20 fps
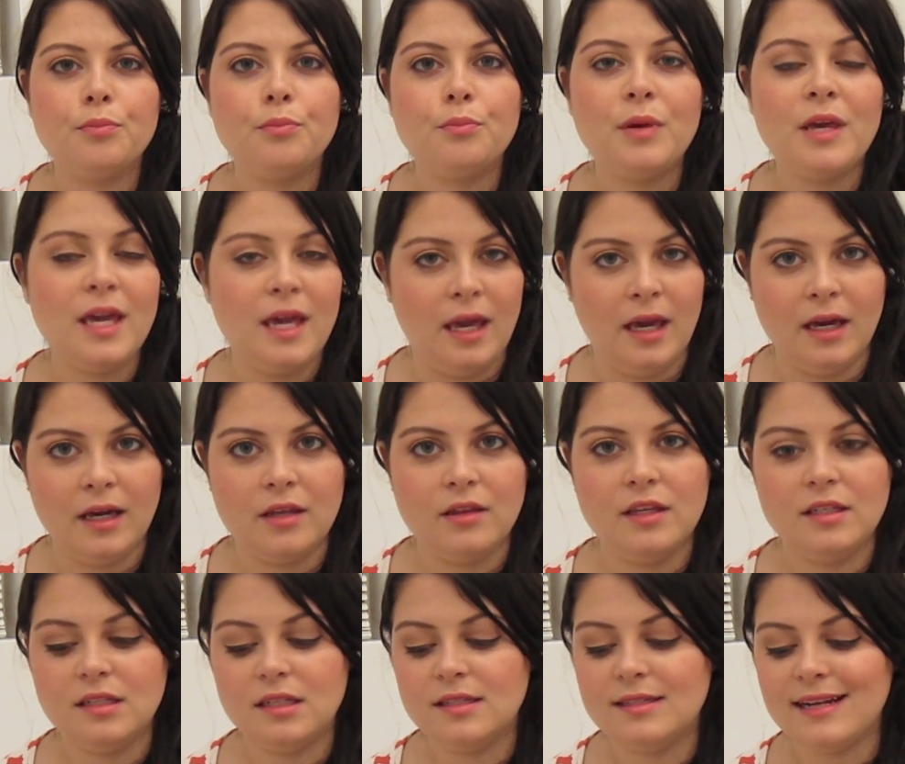pink.
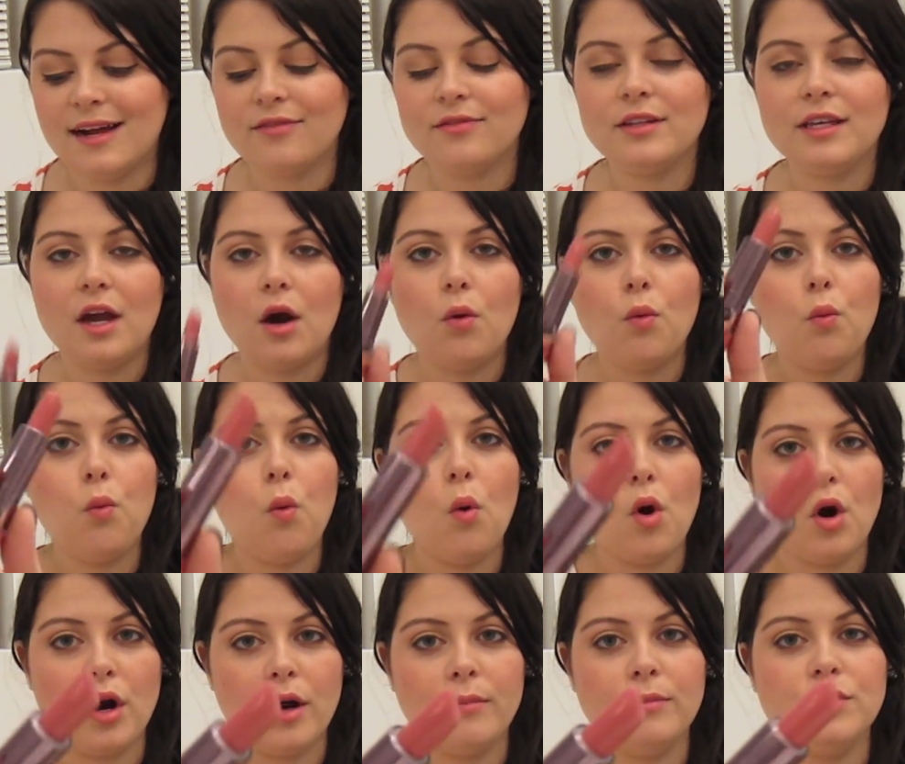This is definitely a
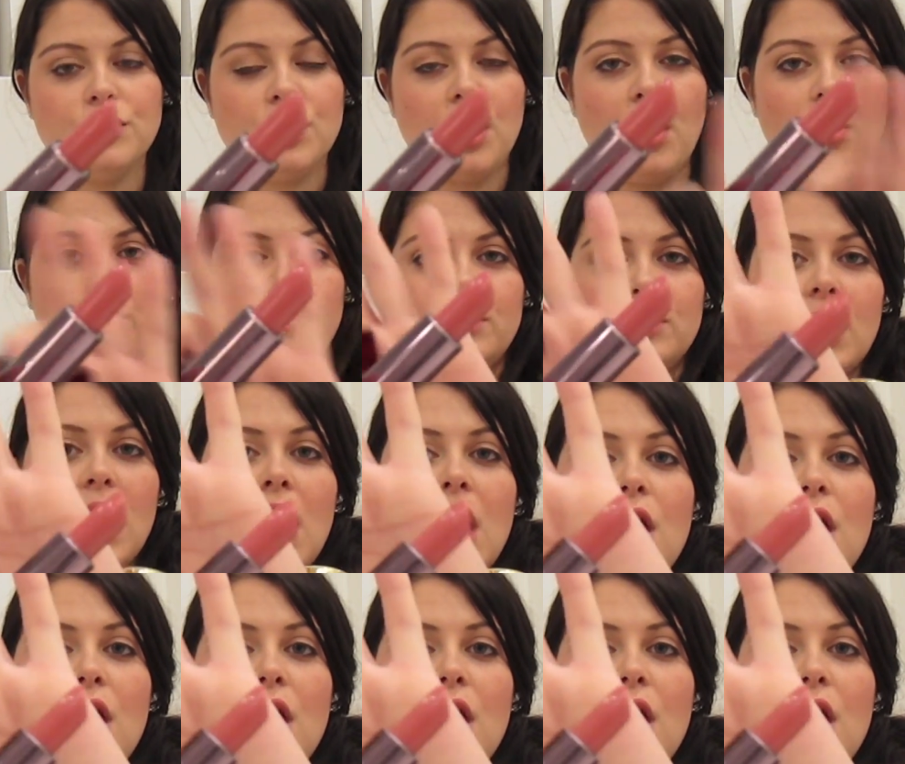warm toned